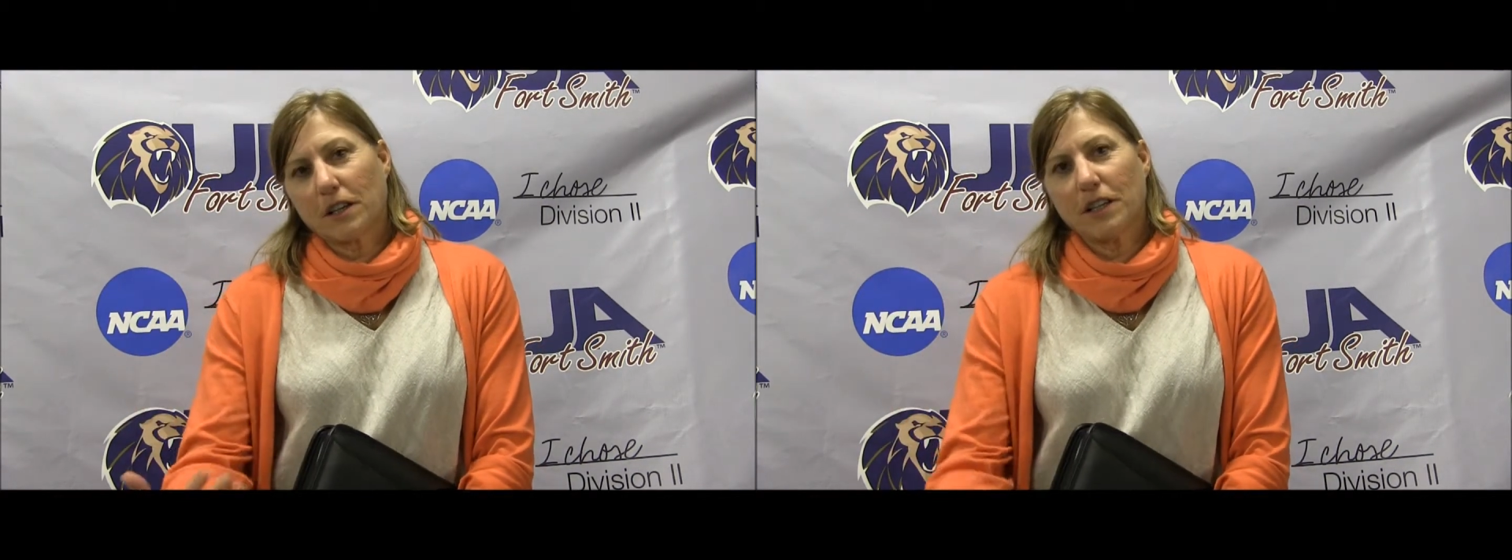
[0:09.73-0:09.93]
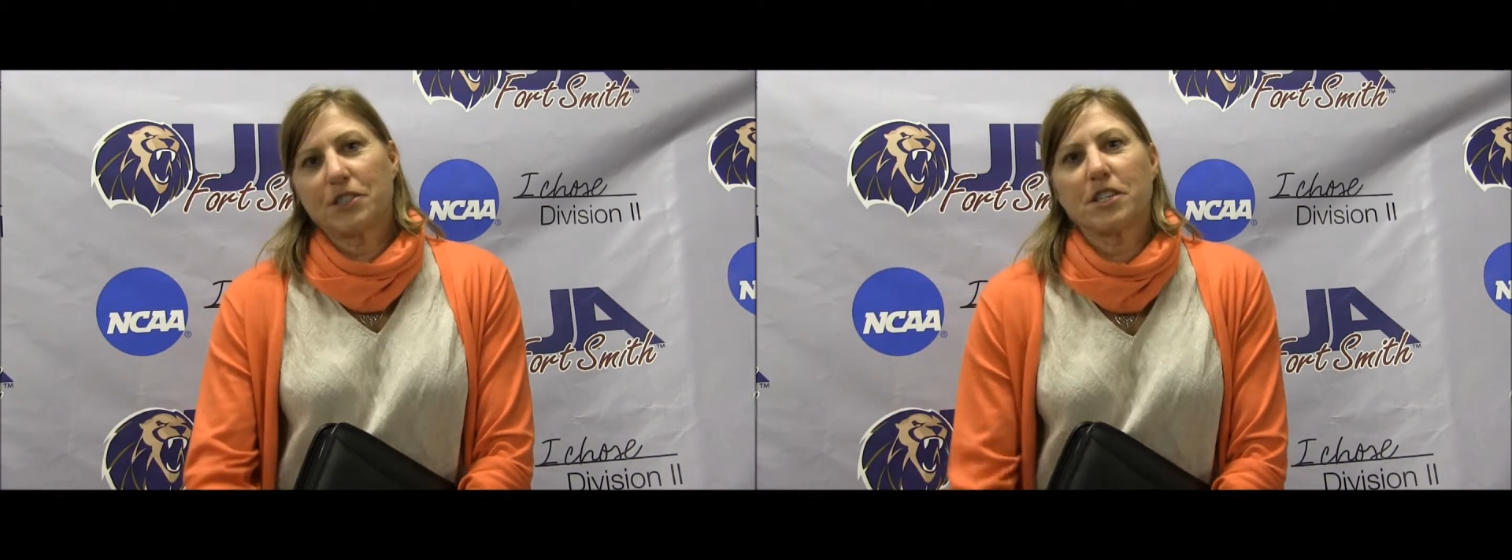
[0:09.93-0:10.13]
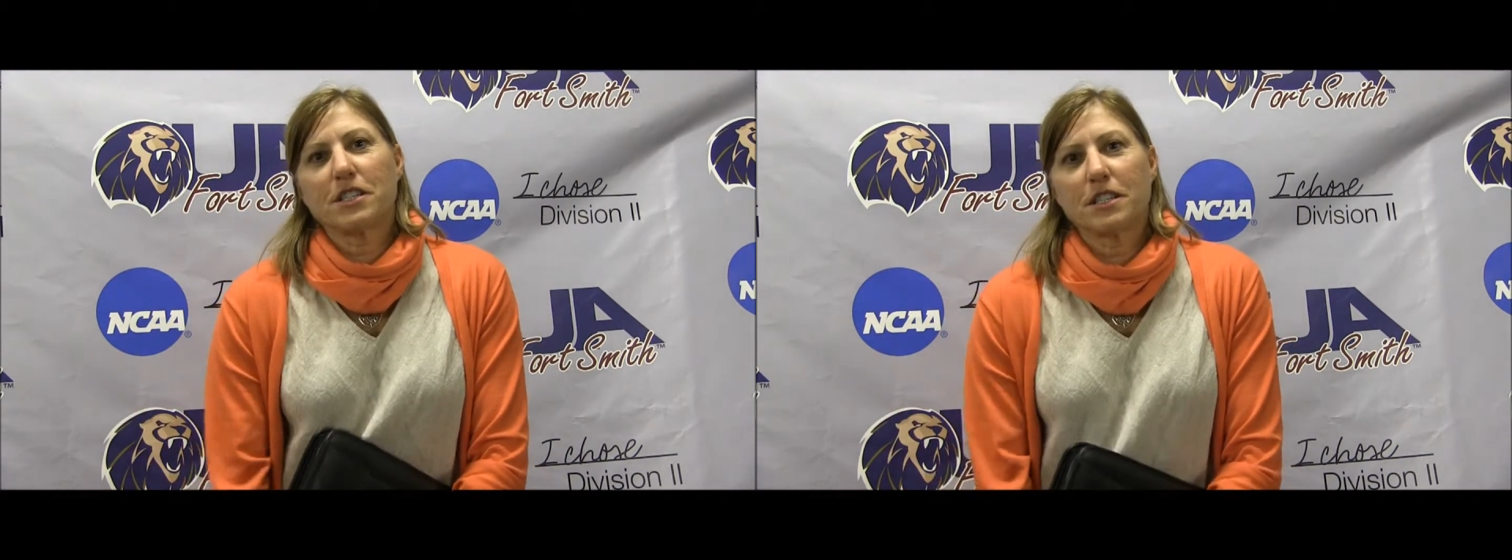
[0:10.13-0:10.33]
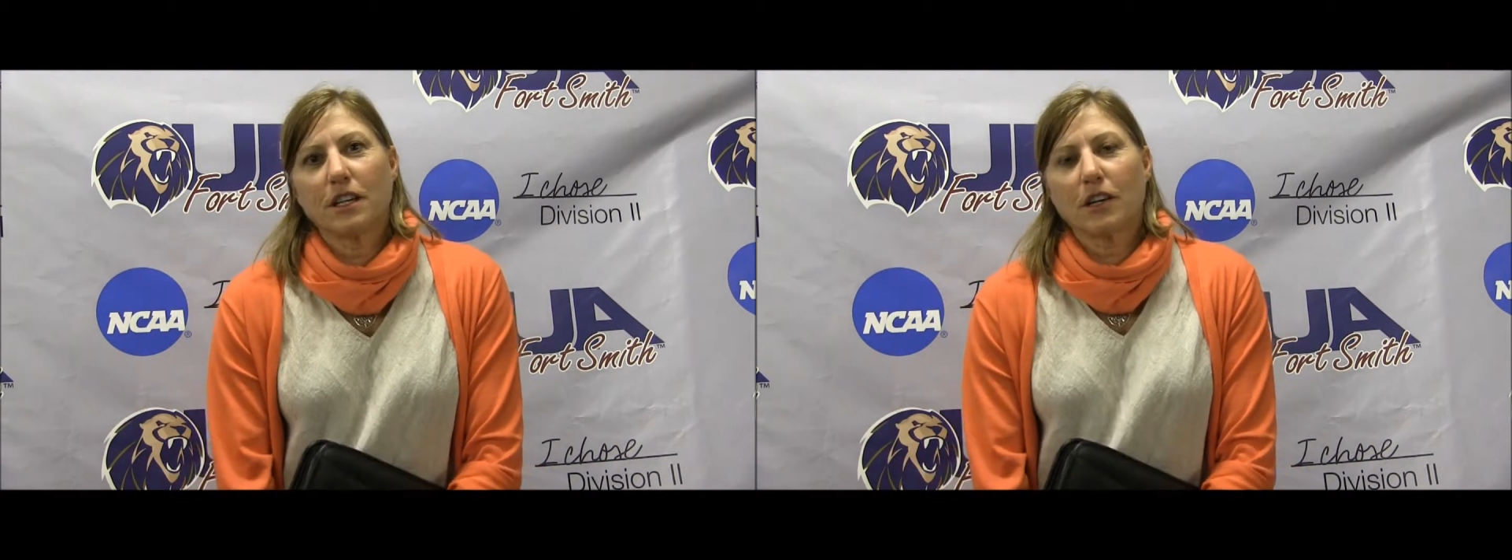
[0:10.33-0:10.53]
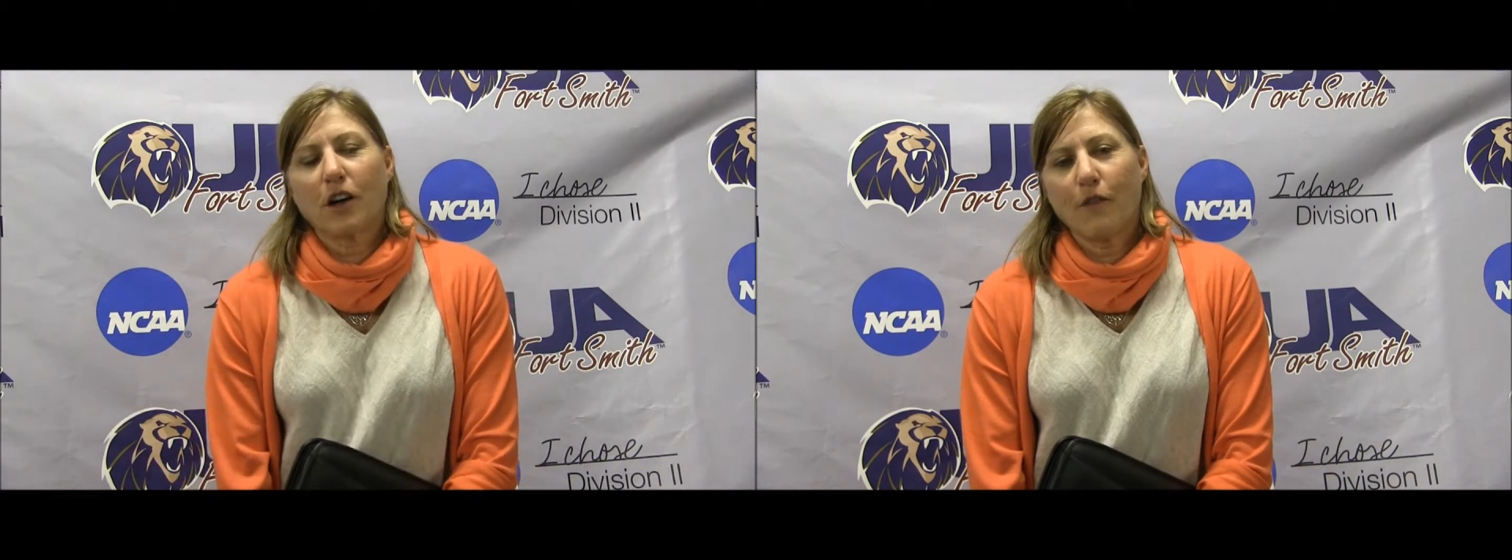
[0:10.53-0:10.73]
the clinch is
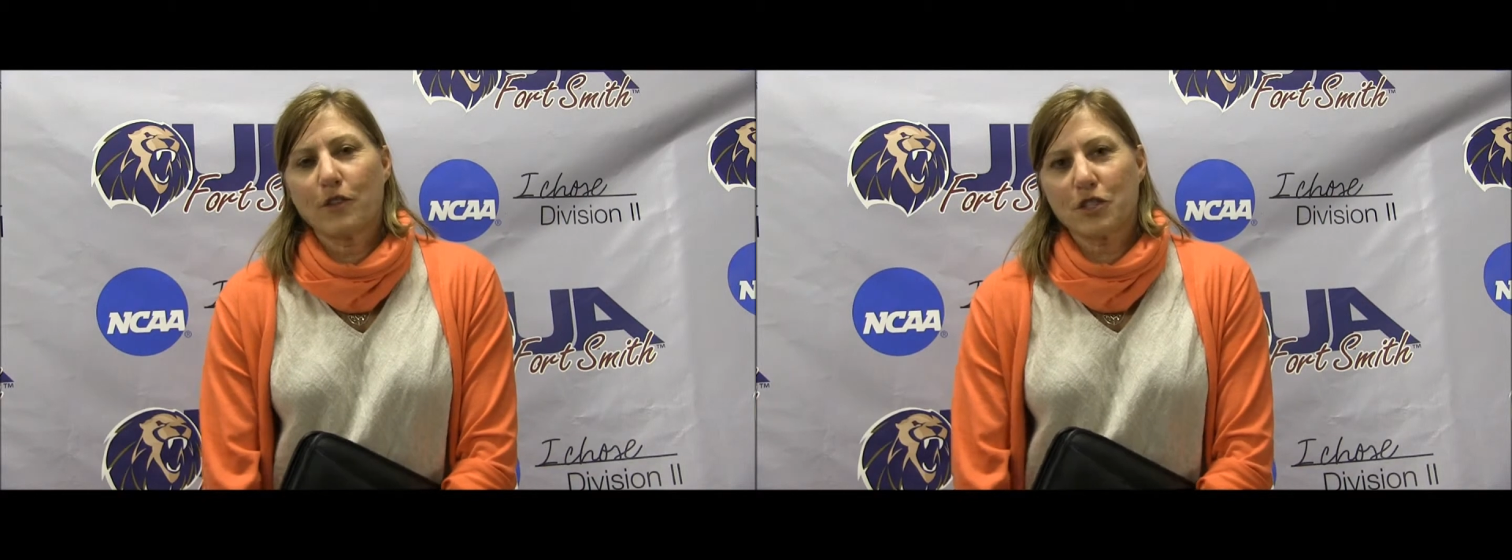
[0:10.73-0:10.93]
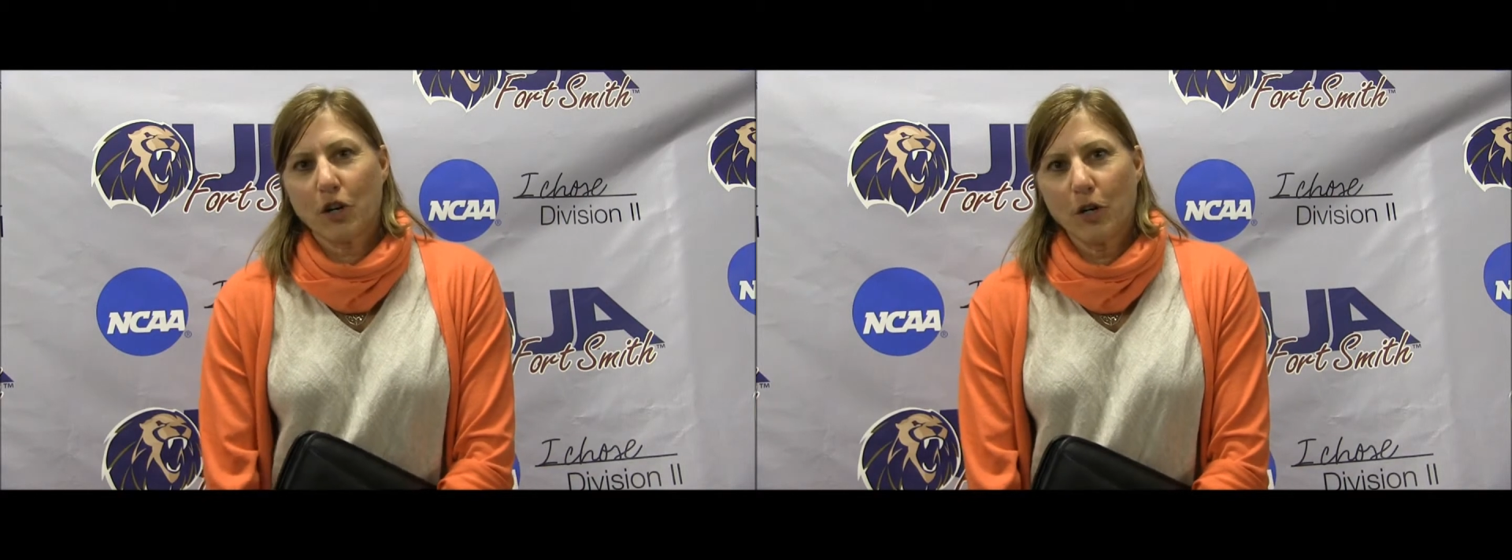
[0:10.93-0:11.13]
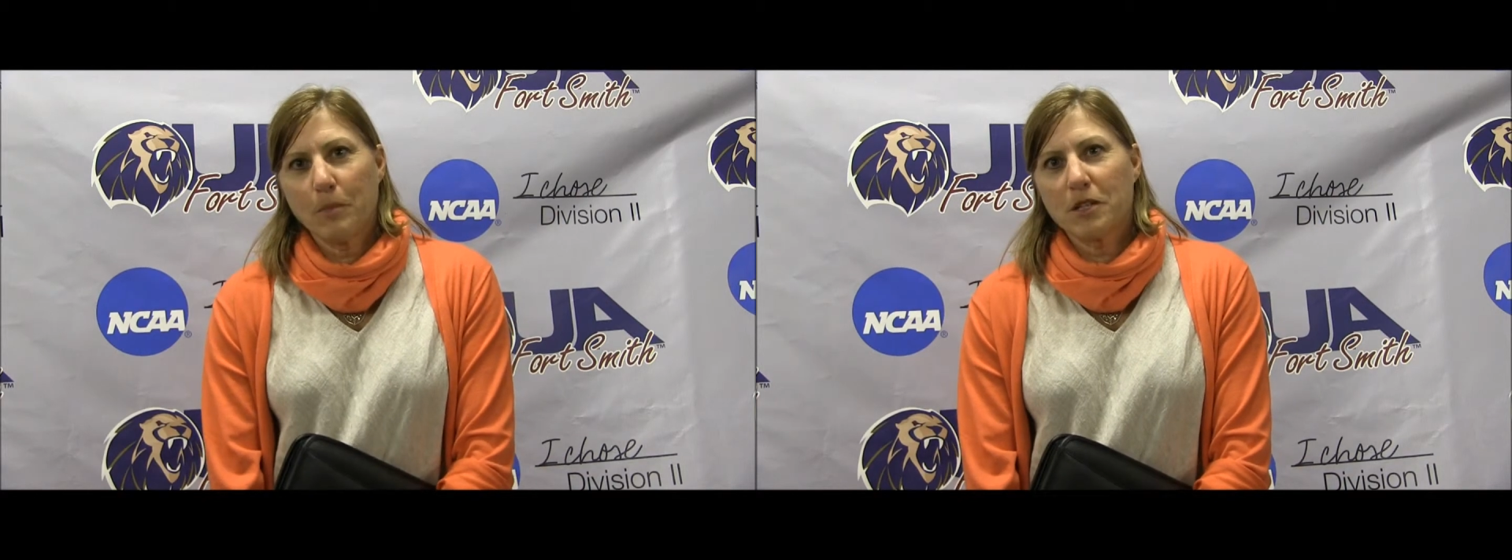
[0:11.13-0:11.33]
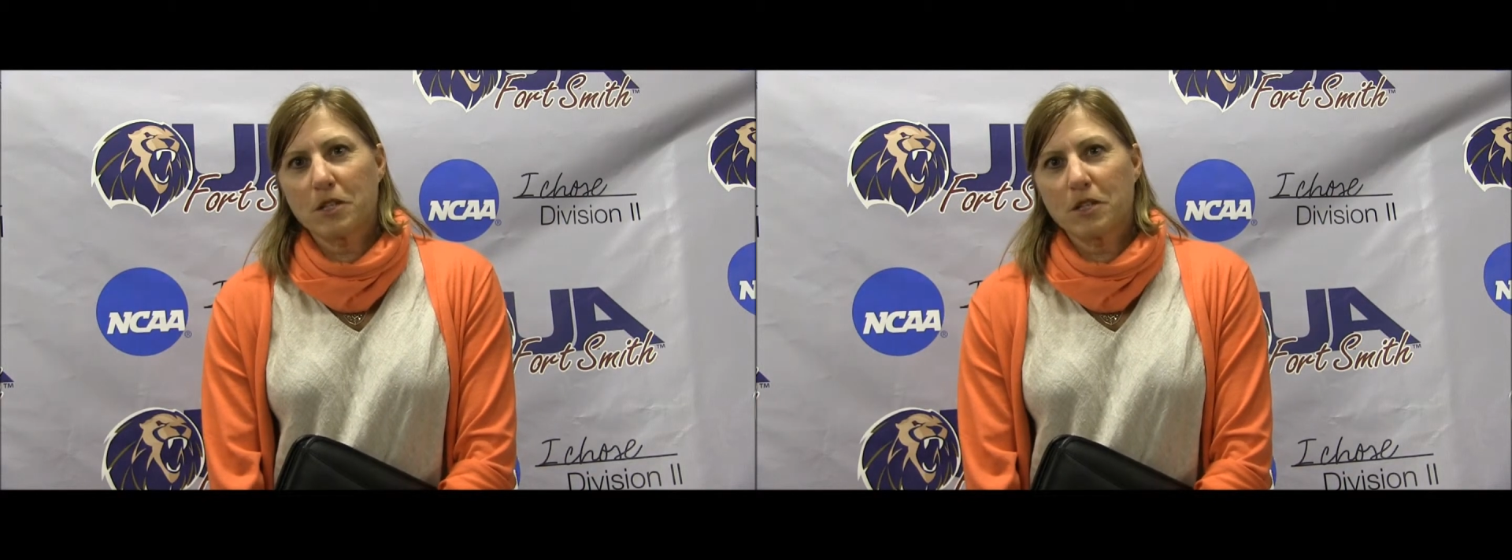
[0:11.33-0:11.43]
the conference tournament,